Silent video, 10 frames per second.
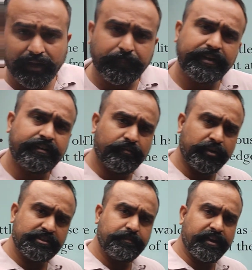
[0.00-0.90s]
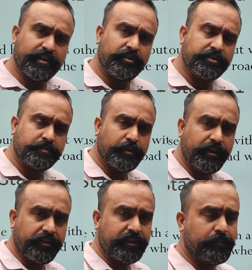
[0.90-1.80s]
happened? What is the background of this
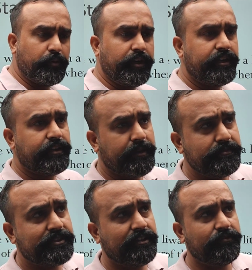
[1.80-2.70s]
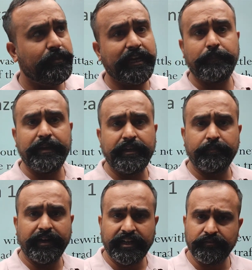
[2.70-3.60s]
poetry? The poet himself
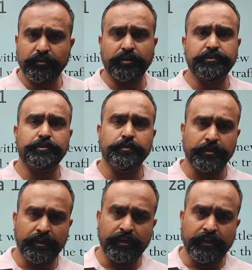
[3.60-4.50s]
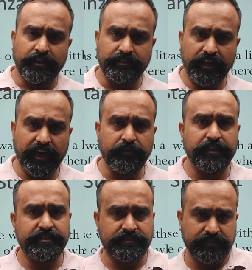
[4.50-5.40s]
might have gone through the
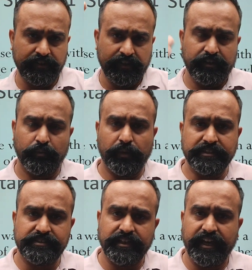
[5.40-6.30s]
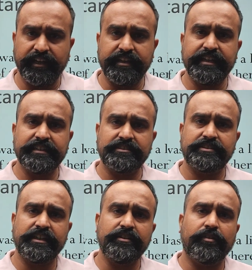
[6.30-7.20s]
highways once, and he
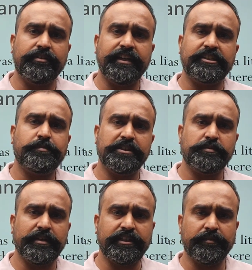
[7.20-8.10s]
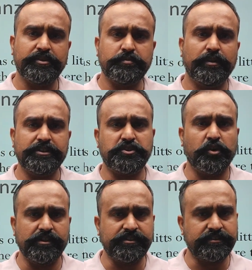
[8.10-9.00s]
has seen on the expressway there were small
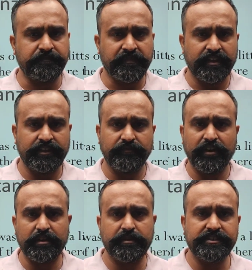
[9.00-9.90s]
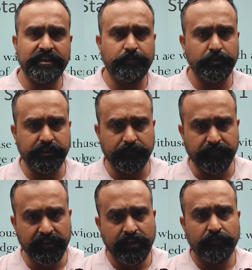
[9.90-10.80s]
stalls the farmers have put
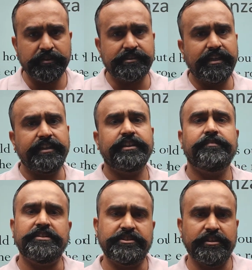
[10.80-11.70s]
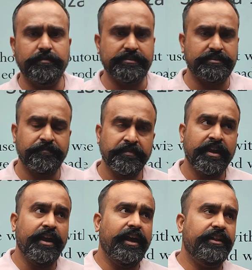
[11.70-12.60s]
up for selling their vegetables.
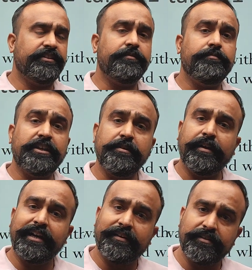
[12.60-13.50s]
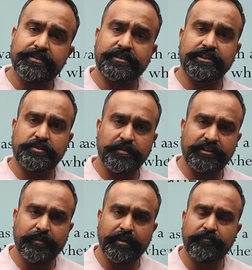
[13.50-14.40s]
And then he might have discussed
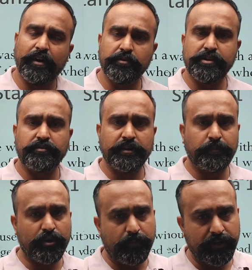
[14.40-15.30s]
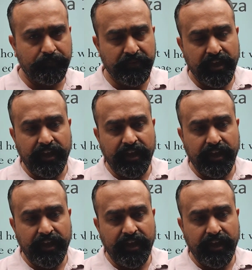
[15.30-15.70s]
with them and found out the problem